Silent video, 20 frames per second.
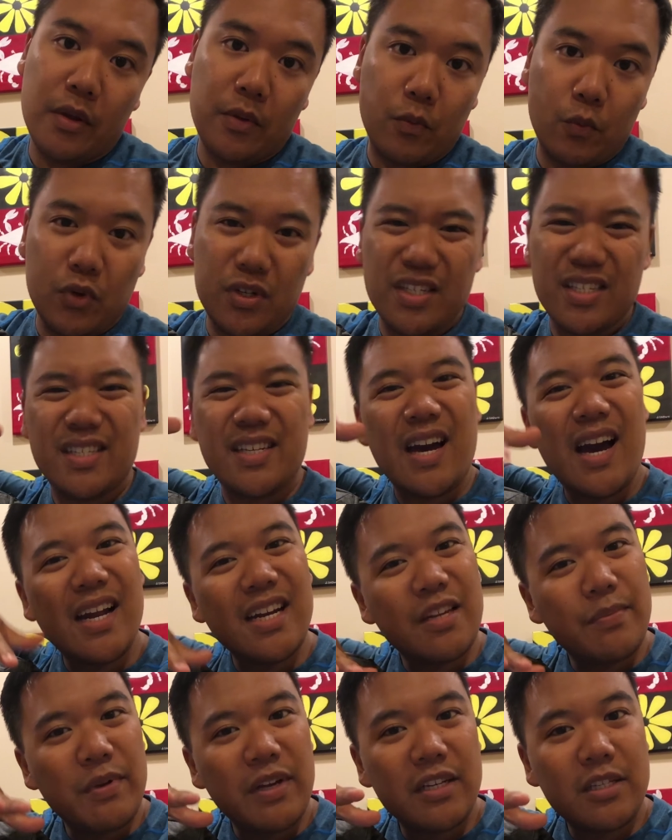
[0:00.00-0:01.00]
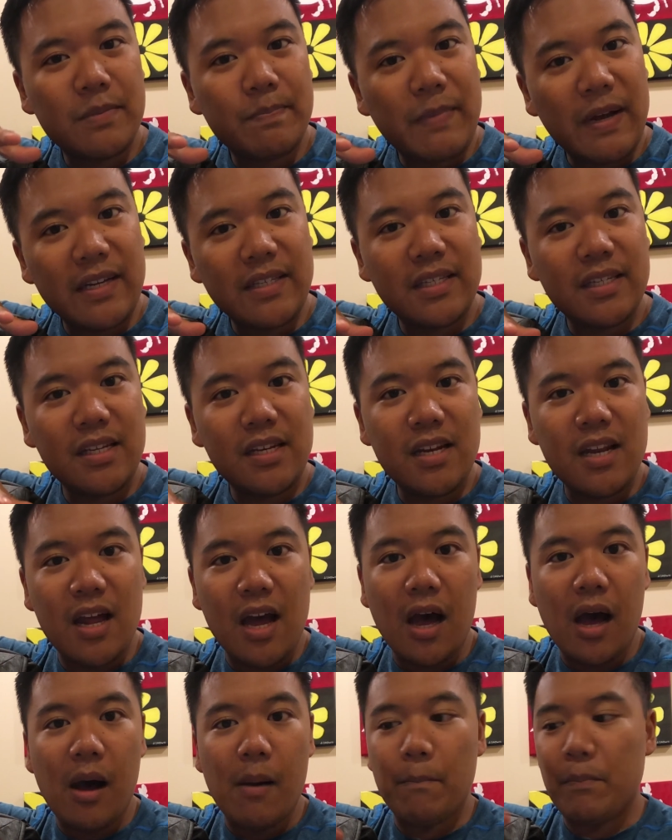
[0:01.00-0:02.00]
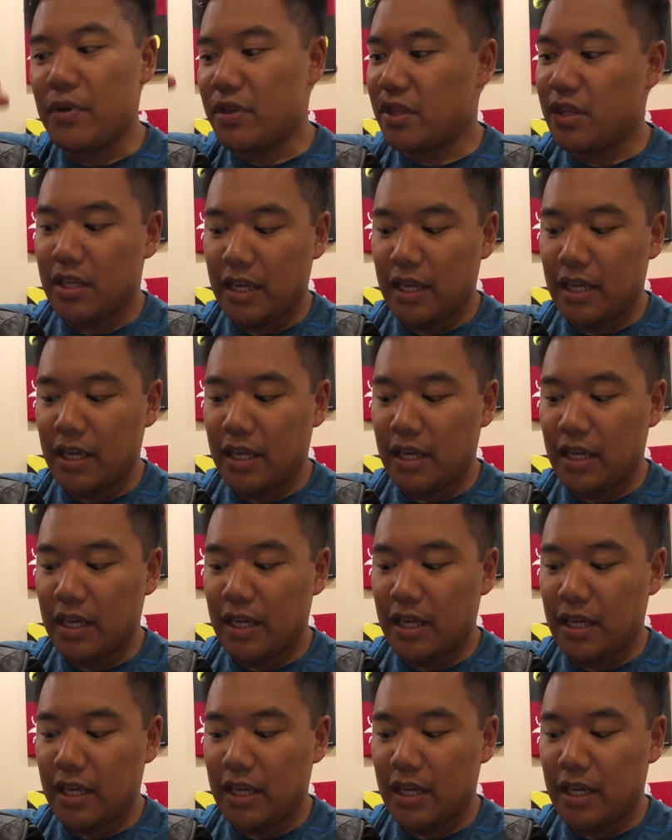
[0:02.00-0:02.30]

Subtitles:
which is kind of to be expected, but